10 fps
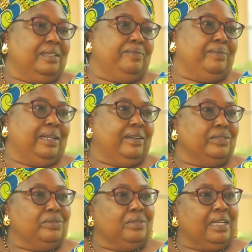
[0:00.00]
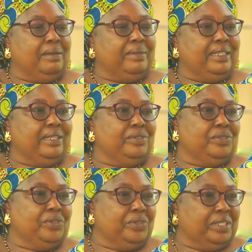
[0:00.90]
barracks will come and
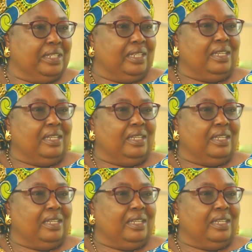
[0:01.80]
enjoy.